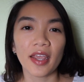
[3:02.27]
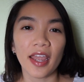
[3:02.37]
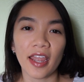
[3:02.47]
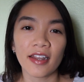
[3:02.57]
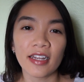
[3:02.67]

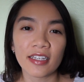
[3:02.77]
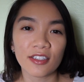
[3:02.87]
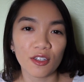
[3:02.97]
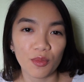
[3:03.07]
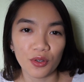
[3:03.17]
And in
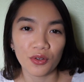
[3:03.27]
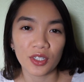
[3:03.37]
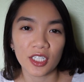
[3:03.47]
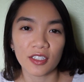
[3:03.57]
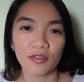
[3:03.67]
Cebu,
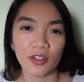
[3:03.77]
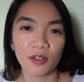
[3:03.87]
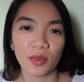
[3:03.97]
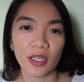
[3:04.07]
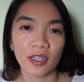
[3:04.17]
which is the
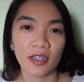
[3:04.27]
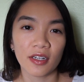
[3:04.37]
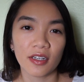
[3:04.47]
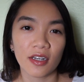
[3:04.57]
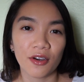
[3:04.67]

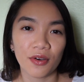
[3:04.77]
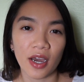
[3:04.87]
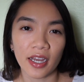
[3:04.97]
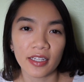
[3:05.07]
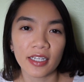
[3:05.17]
Filipino
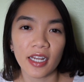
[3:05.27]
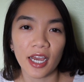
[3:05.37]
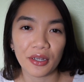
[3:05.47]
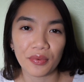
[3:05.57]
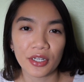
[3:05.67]
island
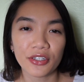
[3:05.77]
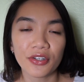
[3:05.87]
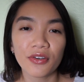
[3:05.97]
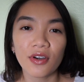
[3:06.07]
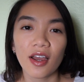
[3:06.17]
I went
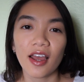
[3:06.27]
to,